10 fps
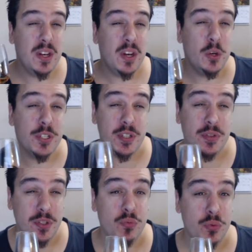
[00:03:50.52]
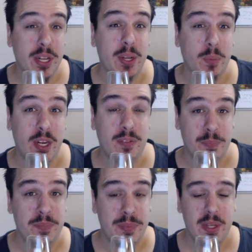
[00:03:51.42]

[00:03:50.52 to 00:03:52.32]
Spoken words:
The nose is really wonderful.